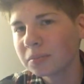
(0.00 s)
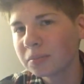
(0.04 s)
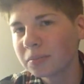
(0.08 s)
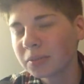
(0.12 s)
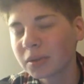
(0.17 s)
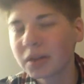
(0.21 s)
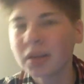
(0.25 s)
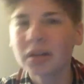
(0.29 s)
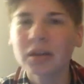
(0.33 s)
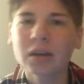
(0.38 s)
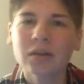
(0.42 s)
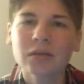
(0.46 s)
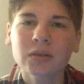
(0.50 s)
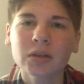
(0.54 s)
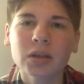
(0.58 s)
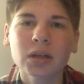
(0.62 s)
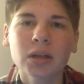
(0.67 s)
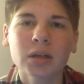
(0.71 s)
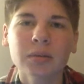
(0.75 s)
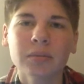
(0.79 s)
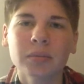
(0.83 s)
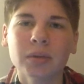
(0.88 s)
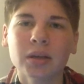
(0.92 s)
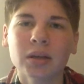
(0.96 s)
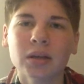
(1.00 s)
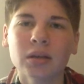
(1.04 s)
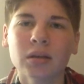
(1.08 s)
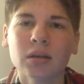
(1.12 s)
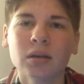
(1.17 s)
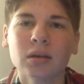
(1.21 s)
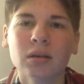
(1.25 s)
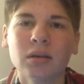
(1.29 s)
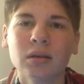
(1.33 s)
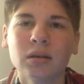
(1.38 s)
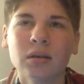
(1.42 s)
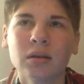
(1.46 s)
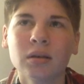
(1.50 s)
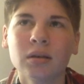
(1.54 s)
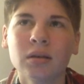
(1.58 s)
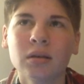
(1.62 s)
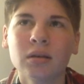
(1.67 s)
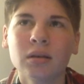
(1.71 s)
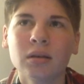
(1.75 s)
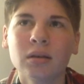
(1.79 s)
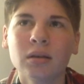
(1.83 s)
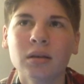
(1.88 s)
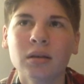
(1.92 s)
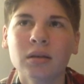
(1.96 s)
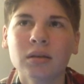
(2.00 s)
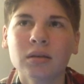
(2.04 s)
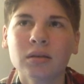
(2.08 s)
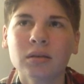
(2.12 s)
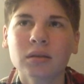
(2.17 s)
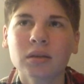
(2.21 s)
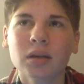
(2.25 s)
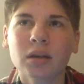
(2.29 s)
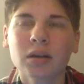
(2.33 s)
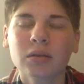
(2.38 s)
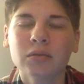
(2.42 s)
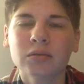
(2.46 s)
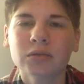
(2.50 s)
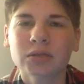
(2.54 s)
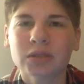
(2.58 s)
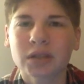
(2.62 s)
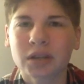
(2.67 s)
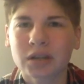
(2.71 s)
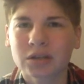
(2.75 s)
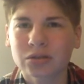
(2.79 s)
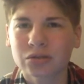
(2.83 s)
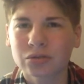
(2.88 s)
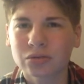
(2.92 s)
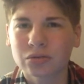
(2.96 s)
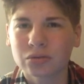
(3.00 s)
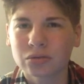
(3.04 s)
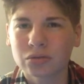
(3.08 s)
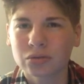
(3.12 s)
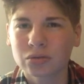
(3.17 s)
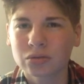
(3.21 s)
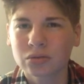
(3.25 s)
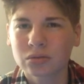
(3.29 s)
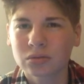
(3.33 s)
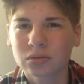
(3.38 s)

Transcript: But it never hit me that it was an actual